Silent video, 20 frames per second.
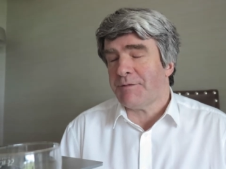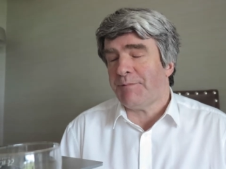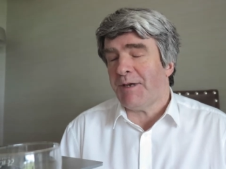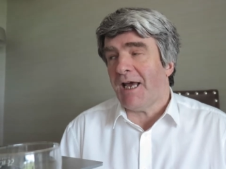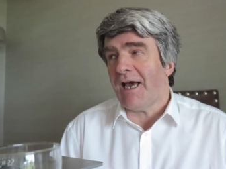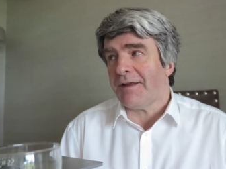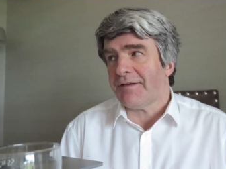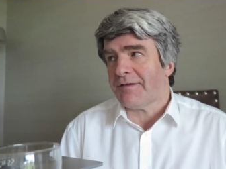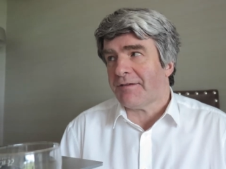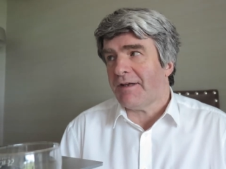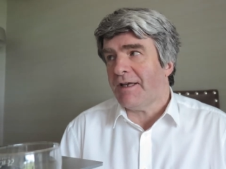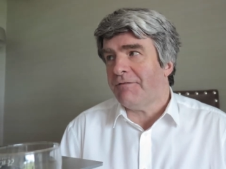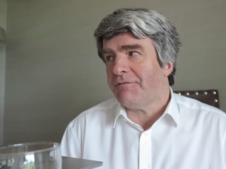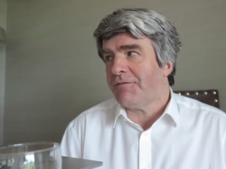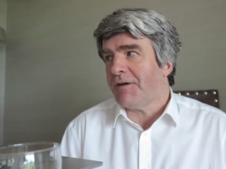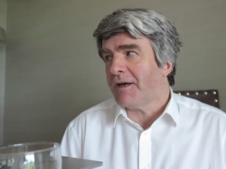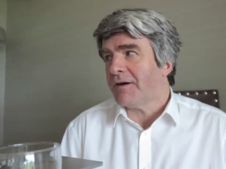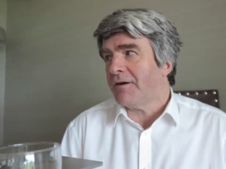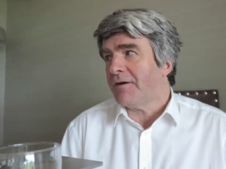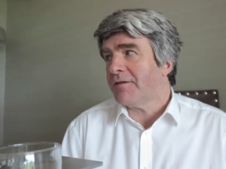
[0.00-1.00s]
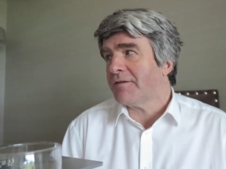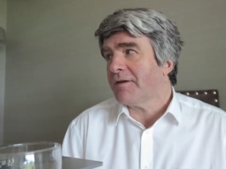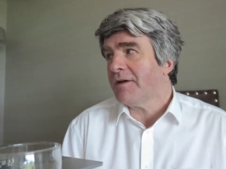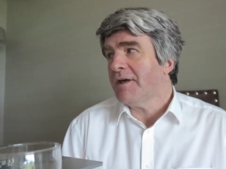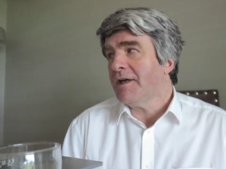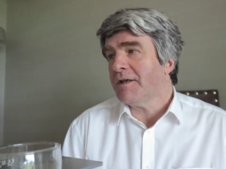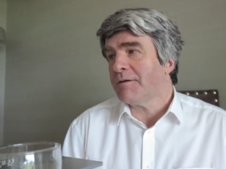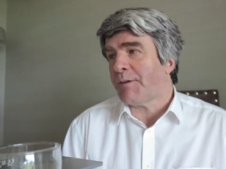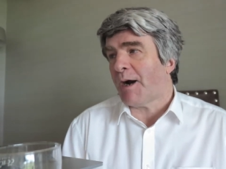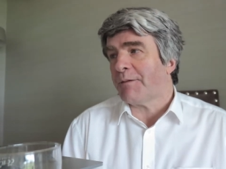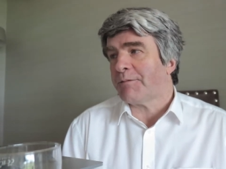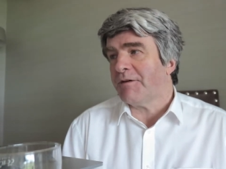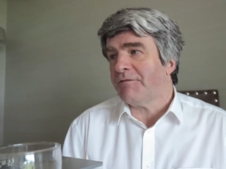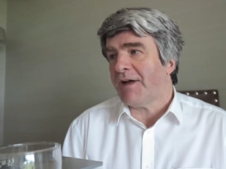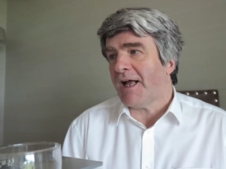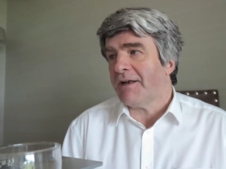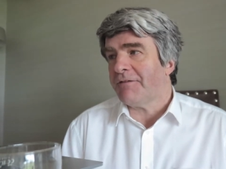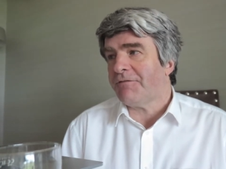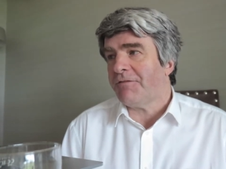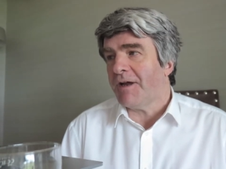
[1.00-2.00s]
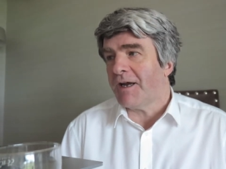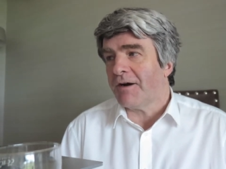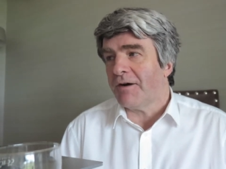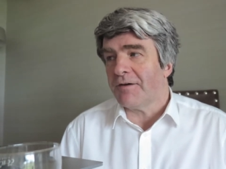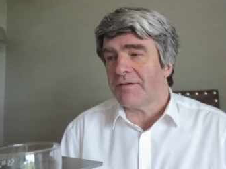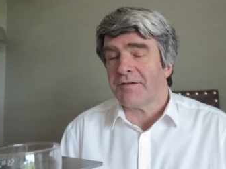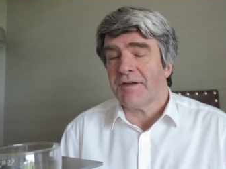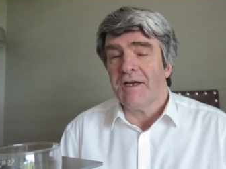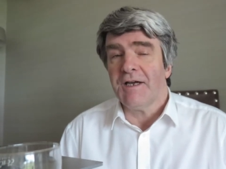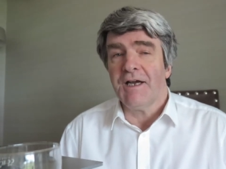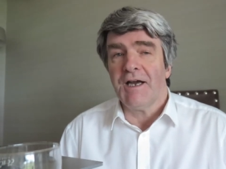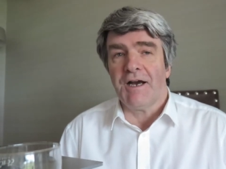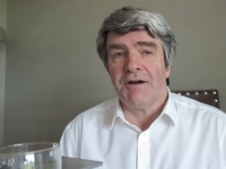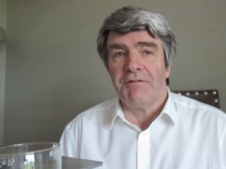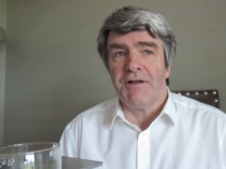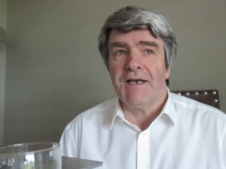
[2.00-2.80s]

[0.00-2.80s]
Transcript: HPSC uh, figures, Department of Health figures uh,